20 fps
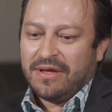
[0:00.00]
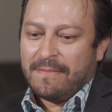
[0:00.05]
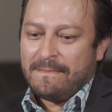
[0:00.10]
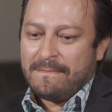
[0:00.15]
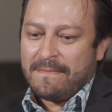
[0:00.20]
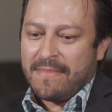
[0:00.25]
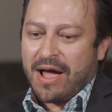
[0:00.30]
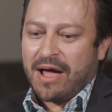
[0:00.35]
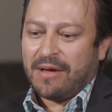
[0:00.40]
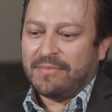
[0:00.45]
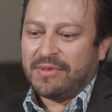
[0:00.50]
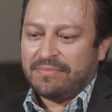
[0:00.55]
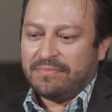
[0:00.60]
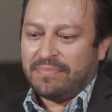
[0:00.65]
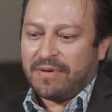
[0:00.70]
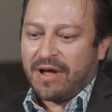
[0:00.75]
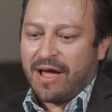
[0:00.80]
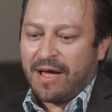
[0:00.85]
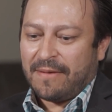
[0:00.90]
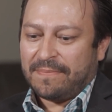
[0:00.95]
mom and
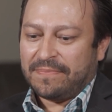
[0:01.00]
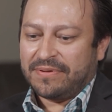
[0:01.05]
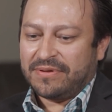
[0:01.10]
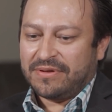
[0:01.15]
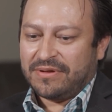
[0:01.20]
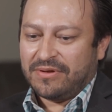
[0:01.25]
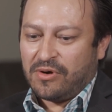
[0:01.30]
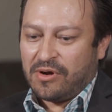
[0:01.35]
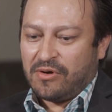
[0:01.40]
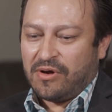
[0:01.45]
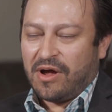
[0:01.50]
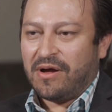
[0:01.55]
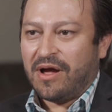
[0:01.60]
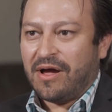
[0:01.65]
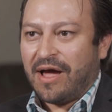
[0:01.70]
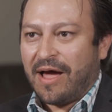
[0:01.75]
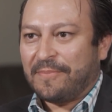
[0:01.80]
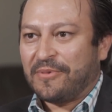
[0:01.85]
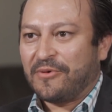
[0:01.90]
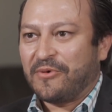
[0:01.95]
pop
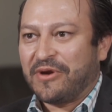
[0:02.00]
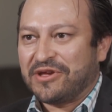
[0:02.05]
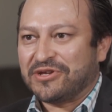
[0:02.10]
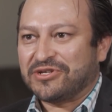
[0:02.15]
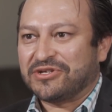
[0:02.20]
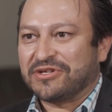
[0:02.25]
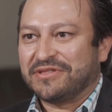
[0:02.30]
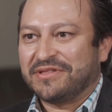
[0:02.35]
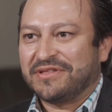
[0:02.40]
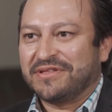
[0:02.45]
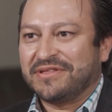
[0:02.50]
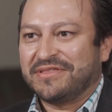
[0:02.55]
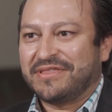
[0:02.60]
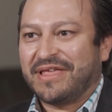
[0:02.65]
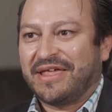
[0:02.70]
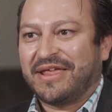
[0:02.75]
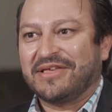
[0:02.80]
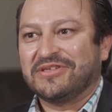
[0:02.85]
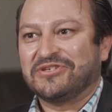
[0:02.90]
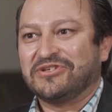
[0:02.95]
operation
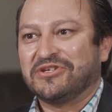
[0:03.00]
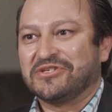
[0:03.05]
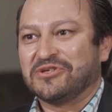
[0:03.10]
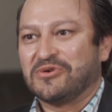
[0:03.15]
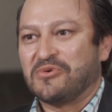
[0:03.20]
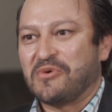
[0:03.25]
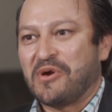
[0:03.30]
that has just